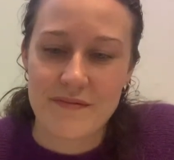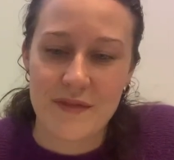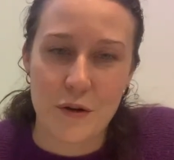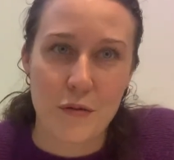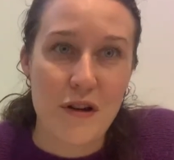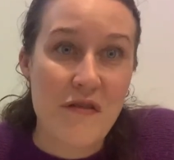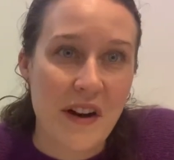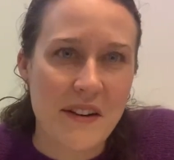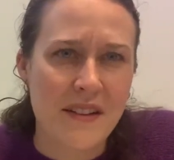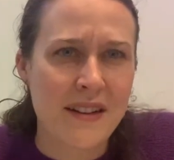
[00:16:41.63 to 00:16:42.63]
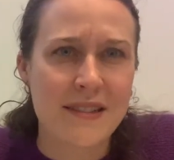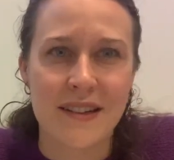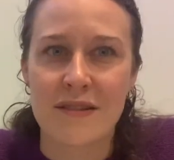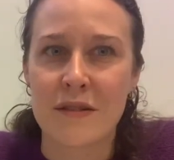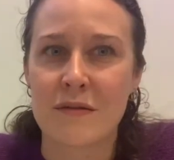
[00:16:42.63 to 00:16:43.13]
revitalize. I
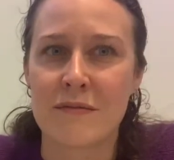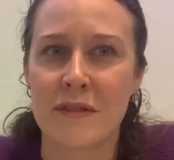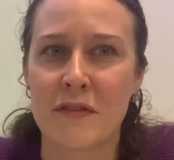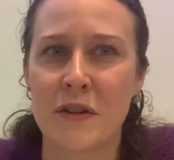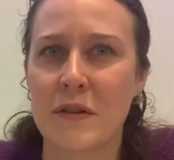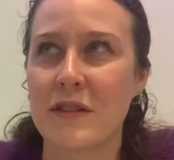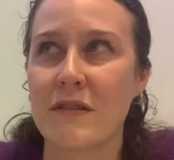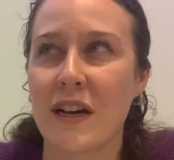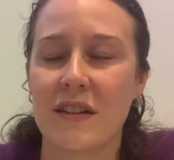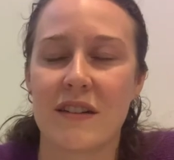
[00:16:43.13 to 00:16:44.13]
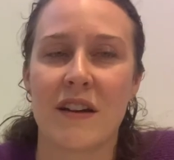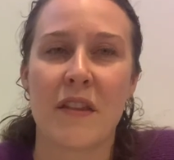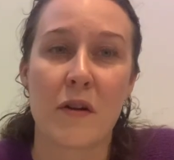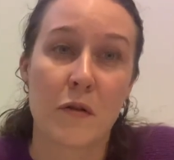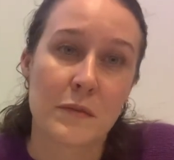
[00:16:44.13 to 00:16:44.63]
don't know if you can do that.
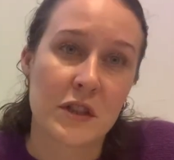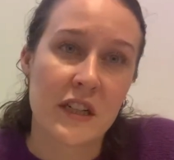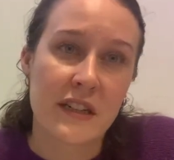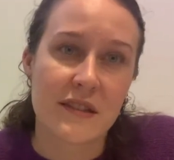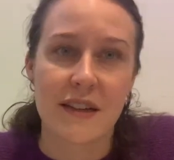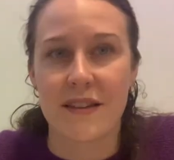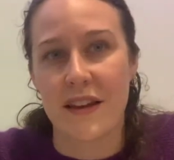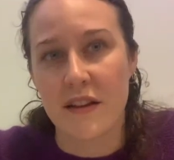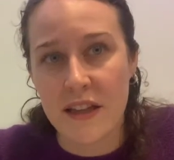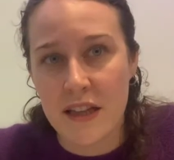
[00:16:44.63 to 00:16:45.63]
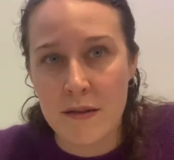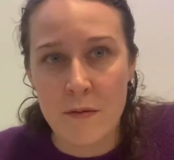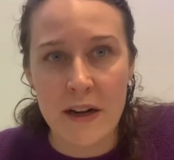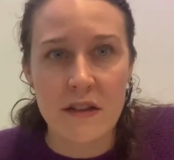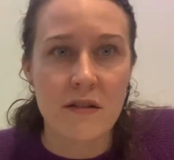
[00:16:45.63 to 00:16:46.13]
Their old machines, like, they clean them
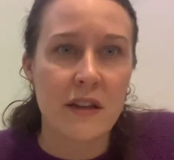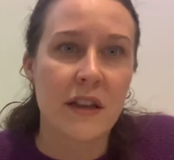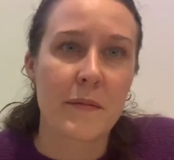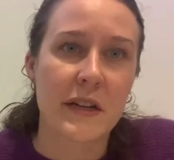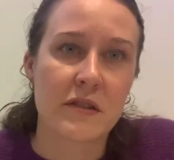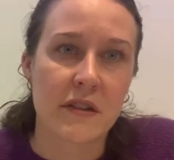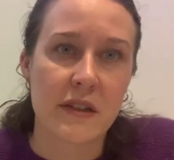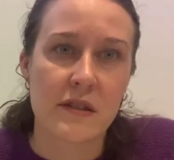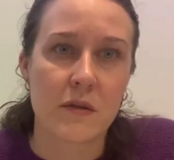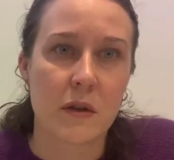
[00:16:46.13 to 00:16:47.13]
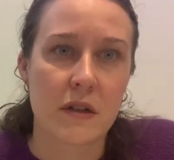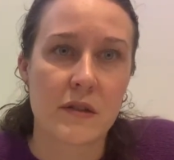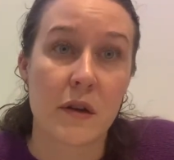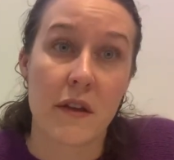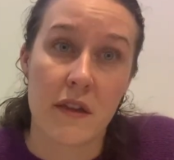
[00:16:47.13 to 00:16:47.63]
regularly. They make sure they still work
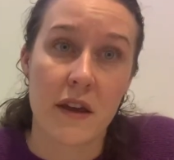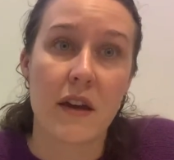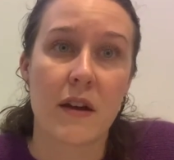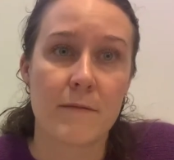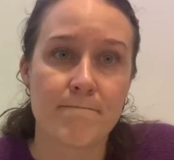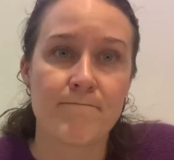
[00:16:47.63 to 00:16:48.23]
so that they can